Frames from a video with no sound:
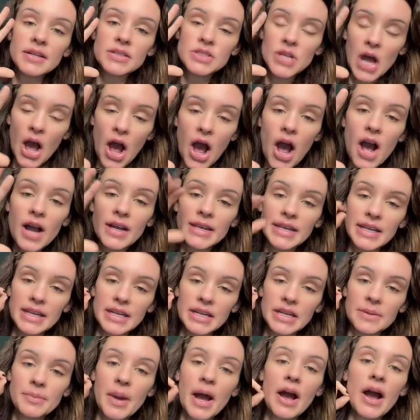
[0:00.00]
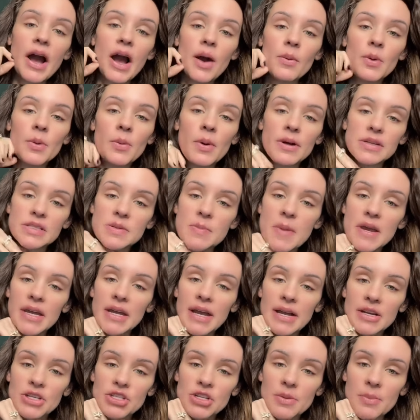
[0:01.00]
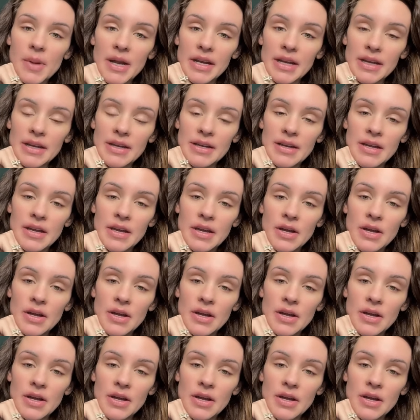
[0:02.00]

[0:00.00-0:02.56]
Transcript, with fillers: talking about how we want to make extra money.